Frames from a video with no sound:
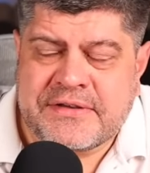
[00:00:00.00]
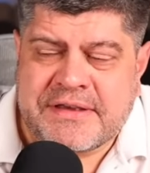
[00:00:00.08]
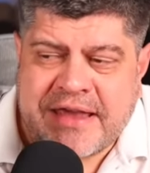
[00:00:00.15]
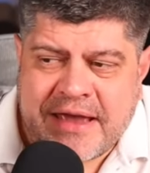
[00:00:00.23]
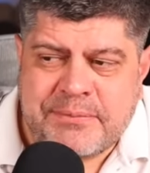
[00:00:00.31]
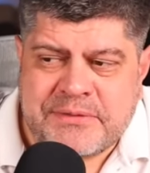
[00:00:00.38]

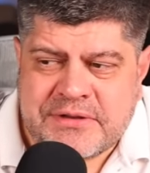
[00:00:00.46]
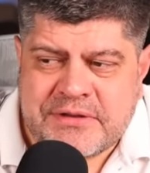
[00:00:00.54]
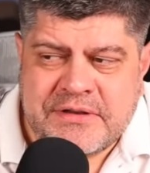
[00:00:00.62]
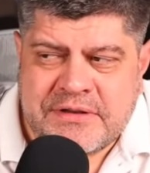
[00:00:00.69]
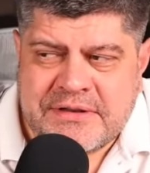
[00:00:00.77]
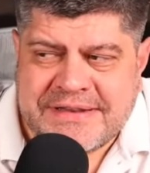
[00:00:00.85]
kept
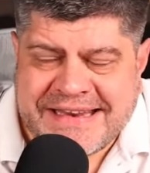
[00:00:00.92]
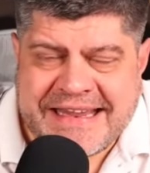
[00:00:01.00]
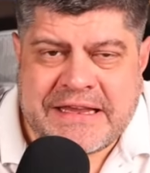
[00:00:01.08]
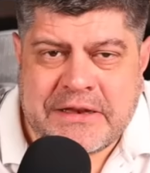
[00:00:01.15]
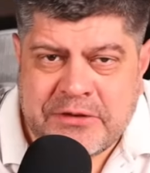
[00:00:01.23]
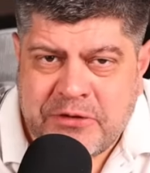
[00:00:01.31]

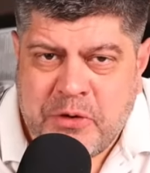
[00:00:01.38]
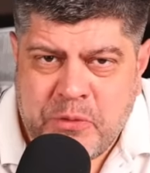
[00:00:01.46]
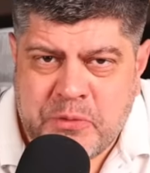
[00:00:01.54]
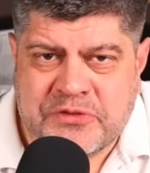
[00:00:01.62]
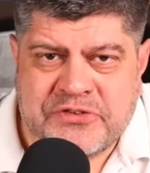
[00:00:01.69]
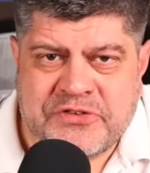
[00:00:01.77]
taking
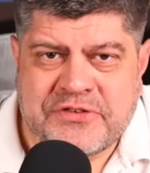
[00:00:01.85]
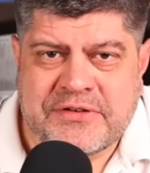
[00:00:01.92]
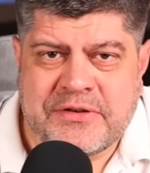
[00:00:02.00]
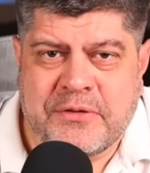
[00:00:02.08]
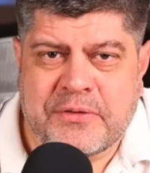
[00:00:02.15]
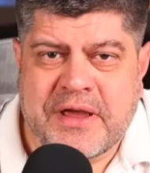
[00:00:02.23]
notes,
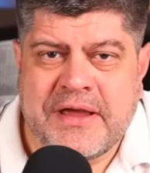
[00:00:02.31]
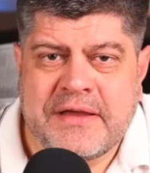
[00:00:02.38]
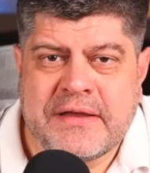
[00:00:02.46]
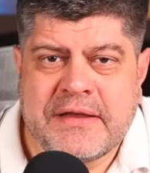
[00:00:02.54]
okay?